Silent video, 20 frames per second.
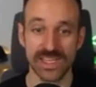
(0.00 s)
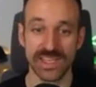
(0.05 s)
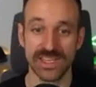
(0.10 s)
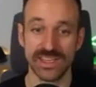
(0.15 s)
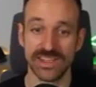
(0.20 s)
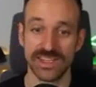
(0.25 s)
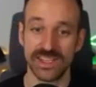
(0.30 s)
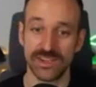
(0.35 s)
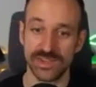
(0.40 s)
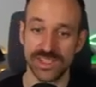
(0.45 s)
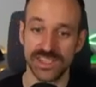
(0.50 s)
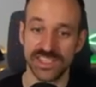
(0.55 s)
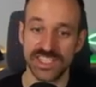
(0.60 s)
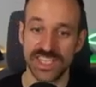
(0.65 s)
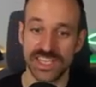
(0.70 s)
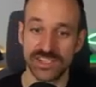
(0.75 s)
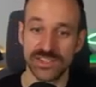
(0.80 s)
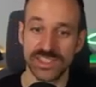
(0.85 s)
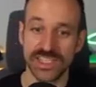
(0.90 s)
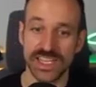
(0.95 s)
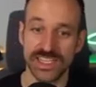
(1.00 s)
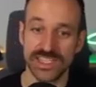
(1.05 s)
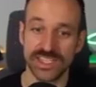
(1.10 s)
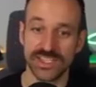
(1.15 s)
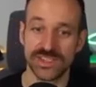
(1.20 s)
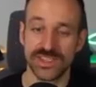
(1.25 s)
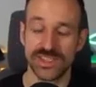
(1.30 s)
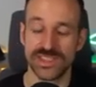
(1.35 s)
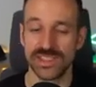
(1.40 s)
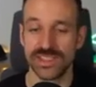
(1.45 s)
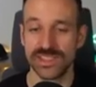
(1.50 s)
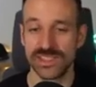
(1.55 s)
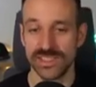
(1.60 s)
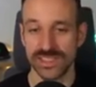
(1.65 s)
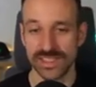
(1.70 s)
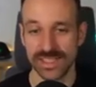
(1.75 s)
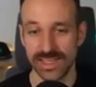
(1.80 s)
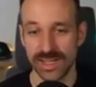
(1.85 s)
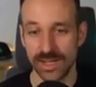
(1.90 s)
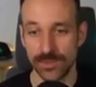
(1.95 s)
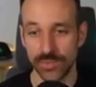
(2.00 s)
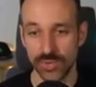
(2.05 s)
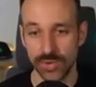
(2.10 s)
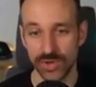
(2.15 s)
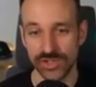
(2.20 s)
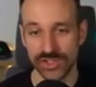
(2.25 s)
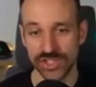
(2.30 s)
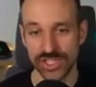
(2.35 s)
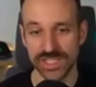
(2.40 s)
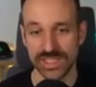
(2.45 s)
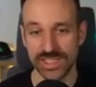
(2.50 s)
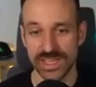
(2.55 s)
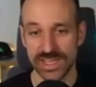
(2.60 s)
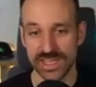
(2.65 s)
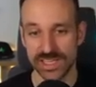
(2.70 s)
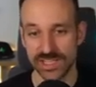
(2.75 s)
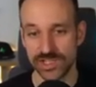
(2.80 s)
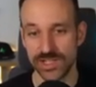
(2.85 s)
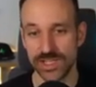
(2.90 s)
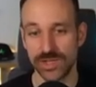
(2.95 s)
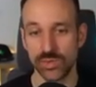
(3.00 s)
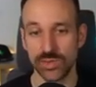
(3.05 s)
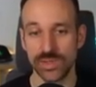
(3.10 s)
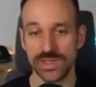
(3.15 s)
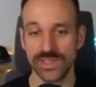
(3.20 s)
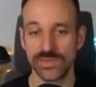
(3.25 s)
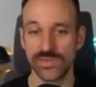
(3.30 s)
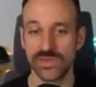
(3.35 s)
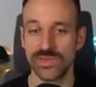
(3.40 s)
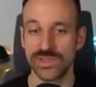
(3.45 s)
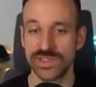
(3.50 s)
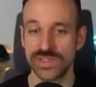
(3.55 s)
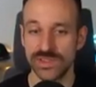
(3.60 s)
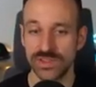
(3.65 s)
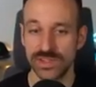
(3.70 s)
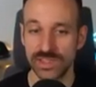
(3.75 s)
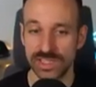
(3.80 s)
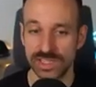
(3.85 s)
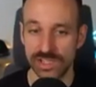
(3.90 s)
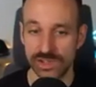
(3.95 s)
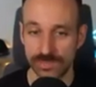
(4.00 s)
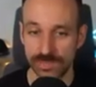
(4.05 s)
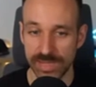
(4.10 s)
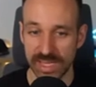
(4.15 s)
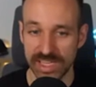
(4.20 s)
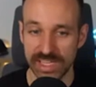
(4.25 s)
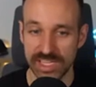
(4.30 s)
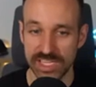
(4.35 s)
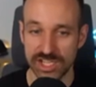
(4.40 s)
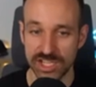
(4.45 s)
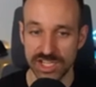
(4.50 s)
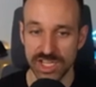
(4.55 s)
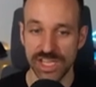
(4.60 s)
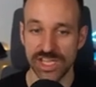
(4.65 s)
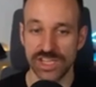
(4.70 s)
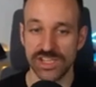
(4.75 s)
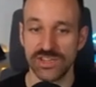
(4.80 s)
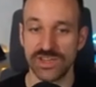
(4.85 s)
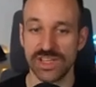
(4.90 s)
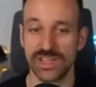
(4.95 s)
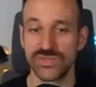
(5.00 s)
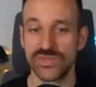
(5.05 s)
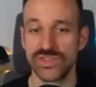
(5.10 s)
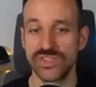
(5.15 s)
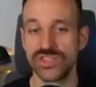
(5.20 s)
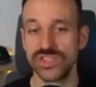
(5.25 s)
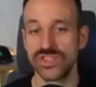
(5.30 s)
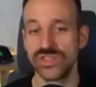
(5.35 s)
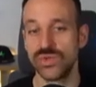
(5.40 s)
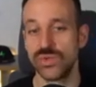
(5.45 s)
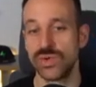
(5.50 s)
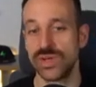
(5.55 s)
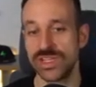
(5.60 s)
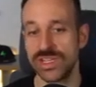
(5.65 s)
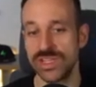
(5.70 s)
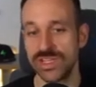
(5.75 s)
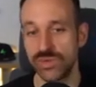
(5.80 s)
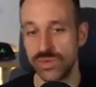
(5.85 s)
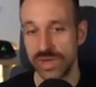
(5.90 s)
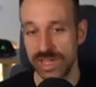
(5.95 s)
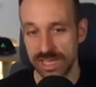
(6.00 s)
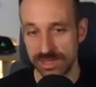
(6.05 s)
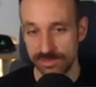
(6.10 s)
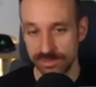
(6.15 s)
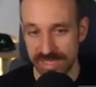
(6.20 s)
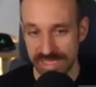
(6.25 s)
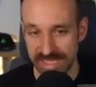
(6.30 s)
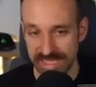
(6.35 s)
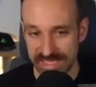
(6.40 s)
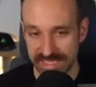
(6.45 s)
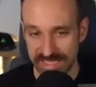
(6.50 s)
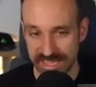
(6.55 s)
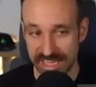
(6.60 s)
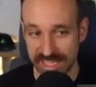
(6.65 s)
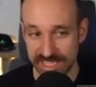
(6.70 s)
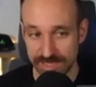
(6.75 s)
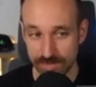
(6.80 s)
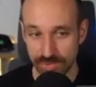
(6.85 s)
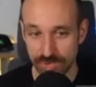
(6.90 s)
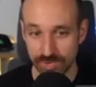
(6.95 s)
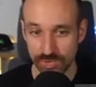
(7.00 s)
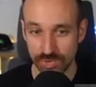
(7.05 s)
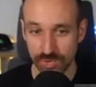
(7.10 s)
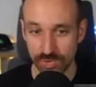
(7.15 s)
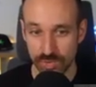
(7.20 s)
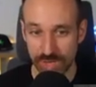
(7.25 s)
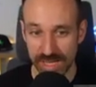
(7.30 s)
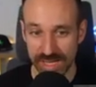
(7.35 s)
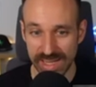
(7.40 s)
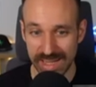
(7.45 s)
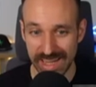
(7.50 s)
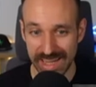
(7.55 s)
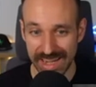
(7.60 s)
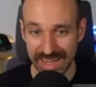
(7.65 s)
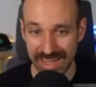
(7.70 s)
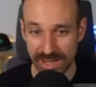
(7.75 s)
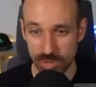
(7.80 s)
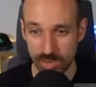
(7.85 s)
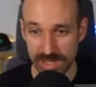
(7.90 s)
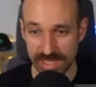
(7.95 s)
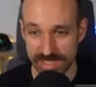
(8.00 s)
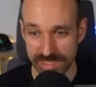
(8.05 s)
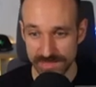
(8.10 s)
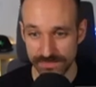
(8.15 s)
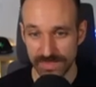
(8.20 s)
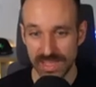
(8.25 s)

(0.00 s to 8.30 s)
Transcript: The only downsides to this approach is that in general, if you install a new package, you have to do a new npx expo run iOS.